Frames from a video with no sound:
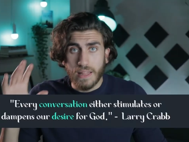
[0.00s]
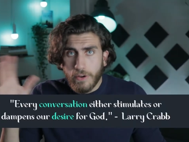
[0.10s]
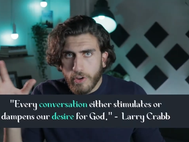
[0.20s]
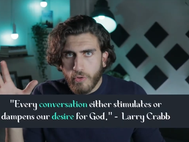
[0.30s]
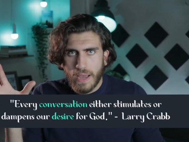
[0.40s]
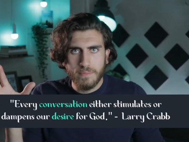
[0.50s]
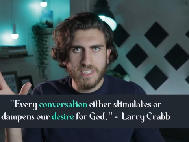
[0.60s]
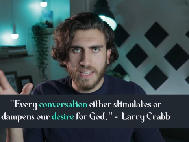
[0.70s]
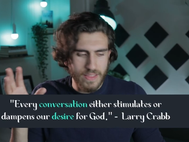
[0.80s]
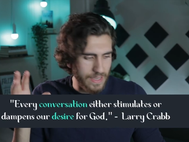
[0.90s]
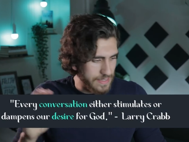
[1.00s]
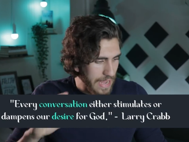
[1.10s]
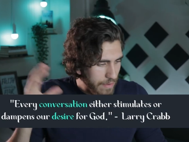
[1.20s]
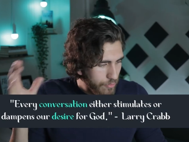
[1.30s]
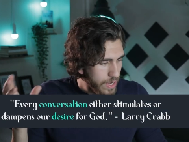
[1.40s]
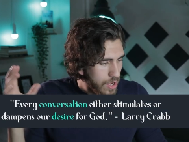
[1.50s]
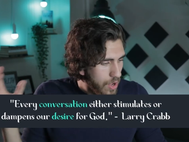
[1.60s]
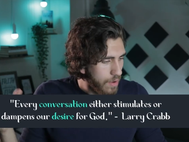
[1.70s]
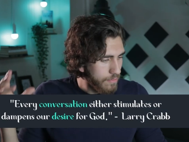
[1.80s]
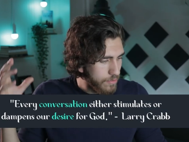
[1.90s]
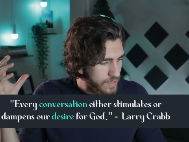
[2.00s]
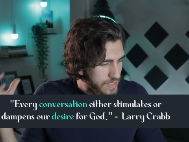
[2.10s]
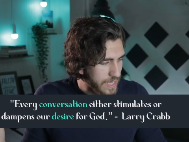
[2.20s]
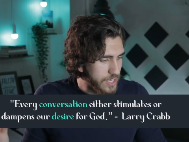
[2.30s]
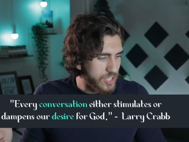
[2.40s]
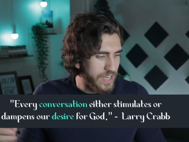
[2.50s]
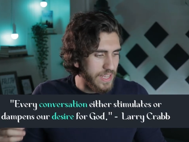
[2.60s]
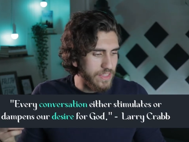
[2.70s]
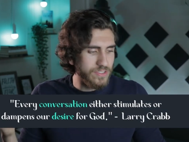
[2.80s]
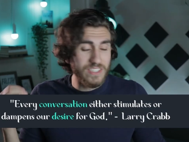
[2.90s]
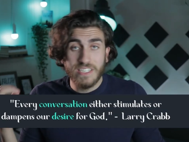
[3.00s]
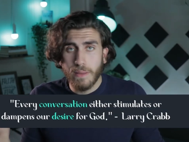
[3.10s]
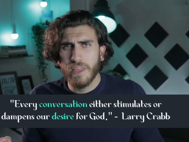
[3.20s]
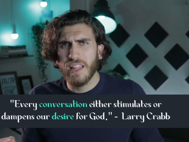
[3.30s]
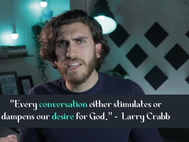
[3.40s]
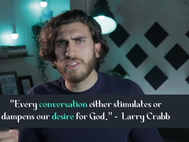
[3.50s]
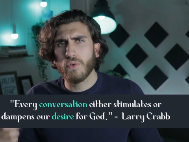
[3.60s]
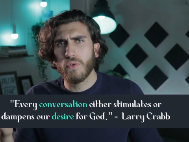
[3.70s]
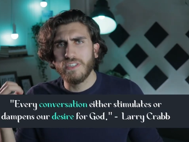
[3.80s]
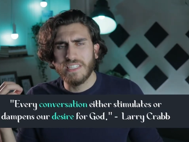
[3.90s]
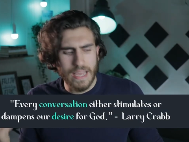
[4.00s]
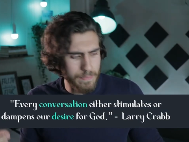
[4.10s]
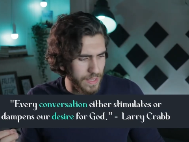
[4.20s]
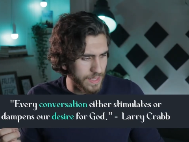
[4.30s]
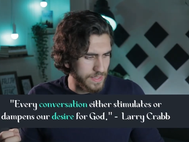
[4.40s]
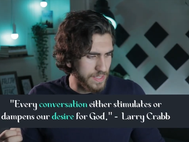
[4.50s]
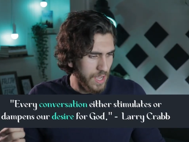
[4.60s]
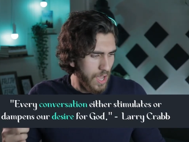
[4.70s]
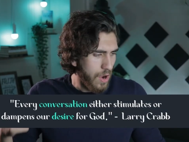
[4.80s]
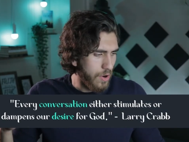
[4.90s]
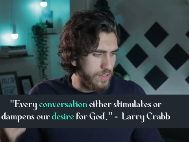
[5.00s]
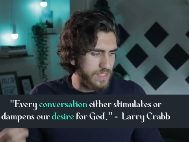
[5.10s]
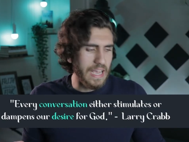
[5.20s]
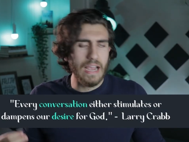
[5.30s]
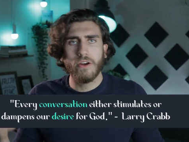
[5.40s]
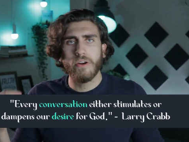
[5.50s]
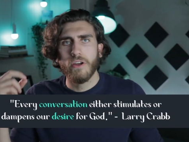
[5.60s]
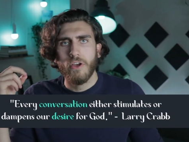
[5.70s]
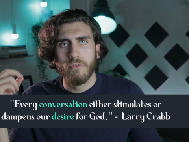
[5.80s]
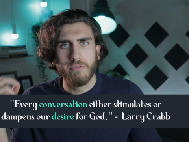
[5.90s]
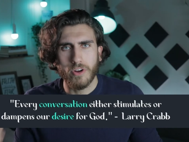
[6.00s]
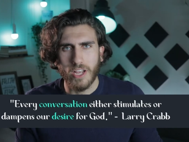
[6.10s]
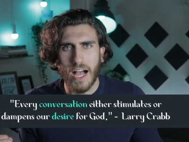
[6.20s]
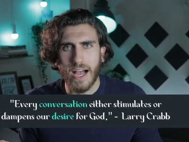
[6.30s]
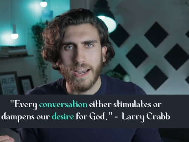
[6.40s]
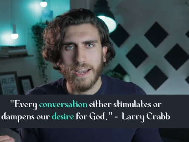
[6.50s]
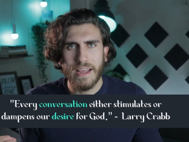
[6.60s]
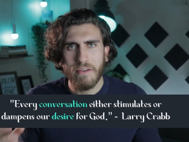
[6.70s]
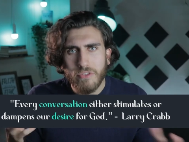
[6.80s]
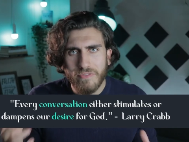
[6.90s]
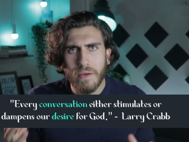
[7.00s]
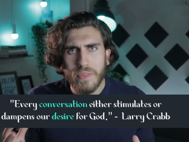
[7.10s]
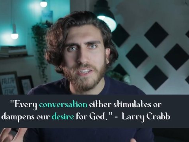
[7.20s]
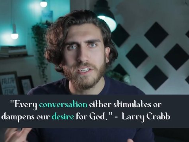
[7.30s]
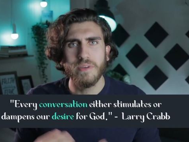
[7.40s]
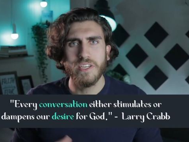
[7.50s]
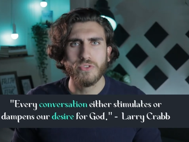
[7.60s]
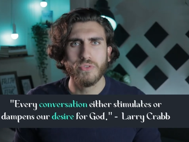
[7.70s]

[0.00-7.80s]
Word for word: Larry Crabb said this, every conversation either stimulates or dampens our desire for God. Have you found that to be